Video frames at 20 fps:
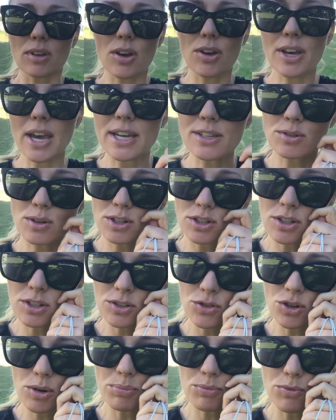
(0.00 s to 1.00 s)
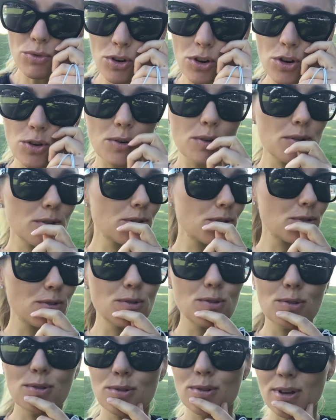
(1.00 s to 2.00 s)
Okay, so I just dropped Rocco at
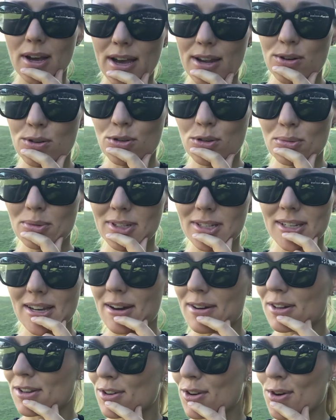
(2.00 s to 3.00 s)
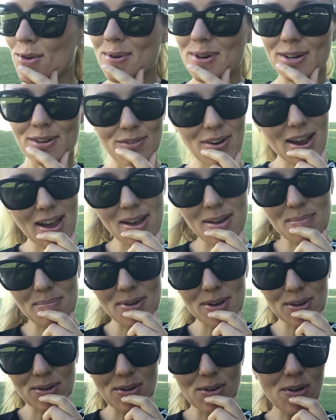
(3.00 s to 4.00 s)
school. Normally I'd go and grab
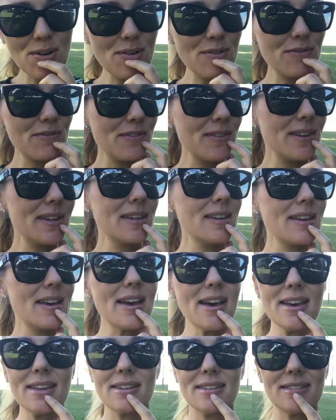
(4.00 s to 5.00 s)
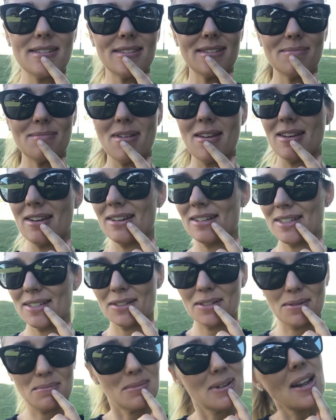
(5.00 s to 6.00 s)
a coffee and
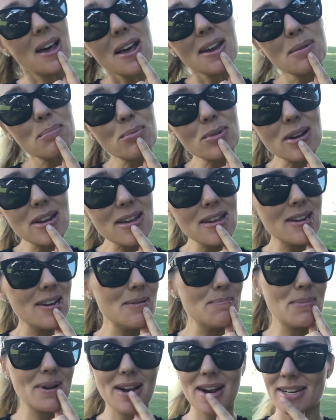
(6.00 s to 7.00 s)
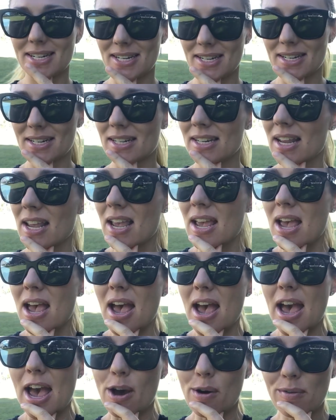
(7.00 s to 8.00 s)
some banana bread, but I didn't.
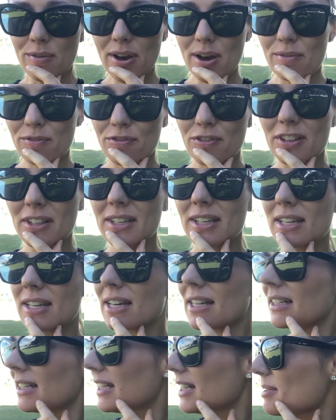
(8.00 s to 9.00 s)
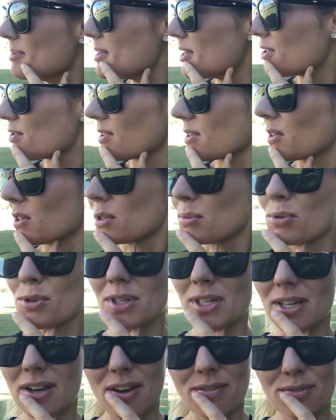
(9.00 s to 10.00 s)
However, I'm feeling a little bit stressed this
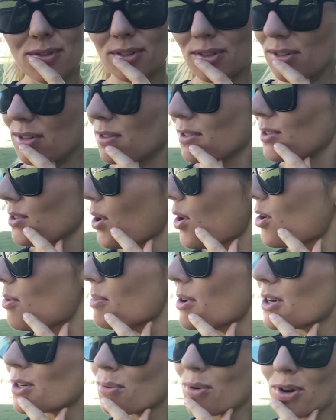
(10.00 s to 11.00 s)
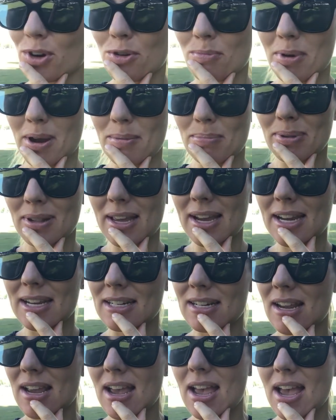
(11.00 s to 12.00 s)
morning. I've got so much work on my plate